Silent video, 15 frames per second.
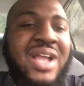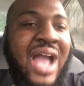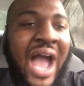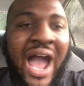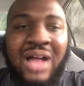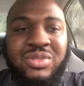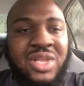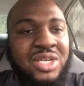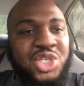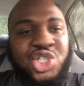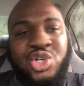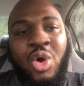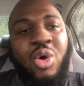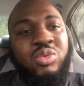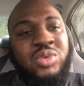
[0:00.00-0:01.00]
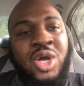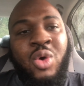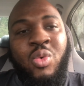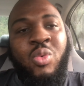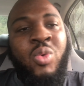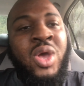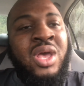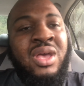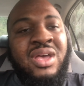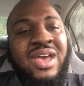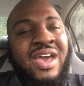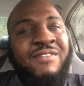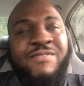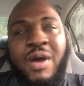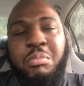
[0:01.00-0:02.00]
I let y'all know
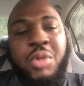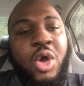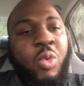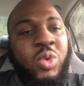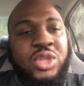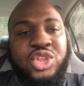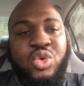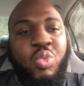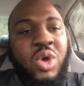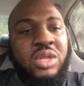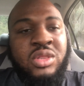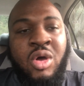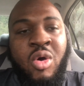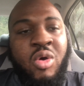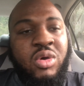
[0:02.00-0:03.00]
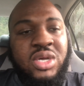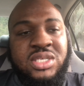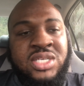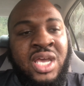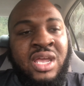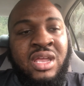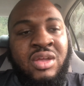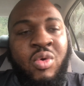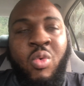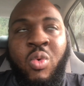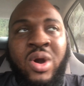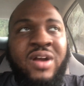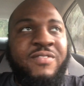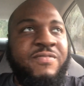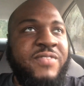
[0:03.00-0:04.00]
if I'm going through a long day,
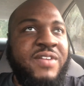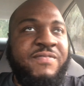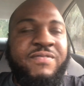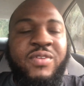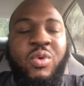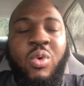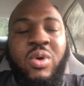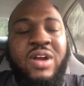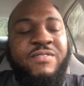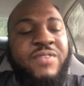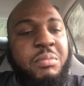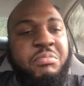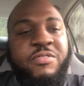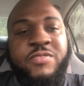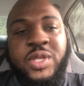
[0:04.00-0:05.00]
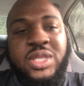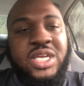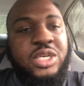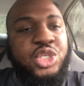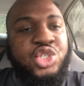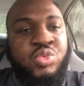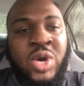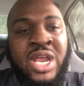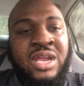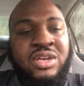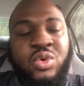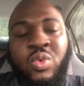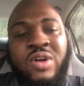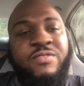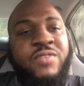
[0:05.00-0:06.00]
or if I'm feeling drained,
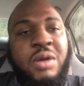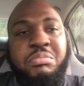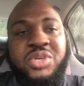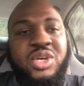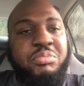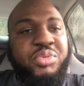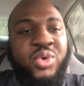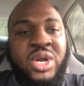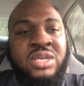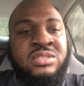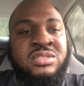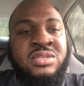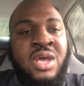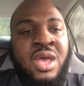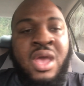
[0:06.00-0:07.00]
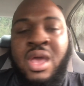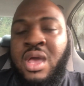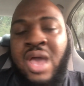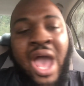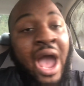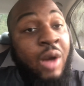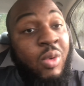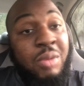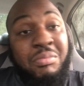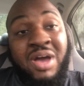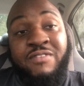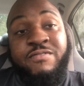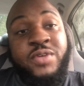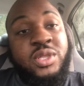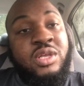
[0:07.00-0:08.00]
or if I'm depressed. How am I
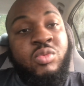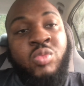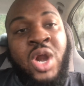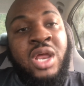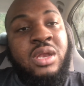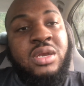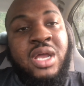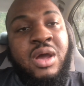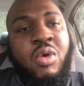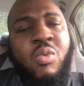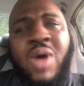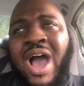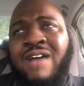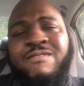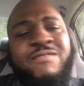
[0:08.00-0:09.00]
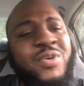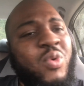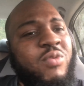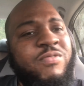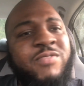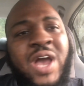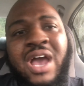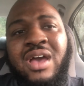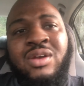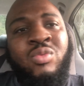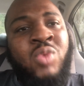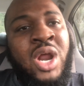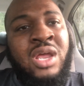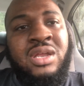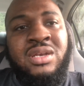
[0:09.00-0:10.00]
feeling right now? I feel fine
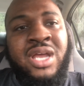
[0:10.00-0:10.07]
right